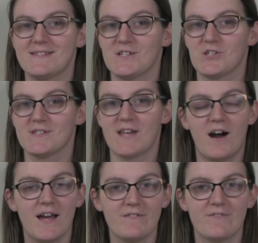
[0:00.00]
decisions that
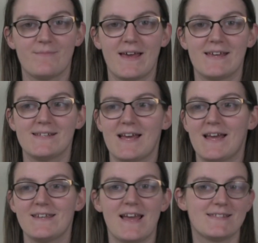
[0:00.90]
I've ever made,
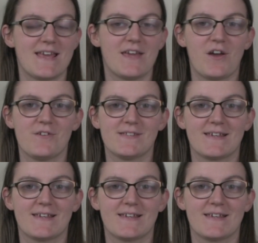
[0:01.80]
and yes, it goes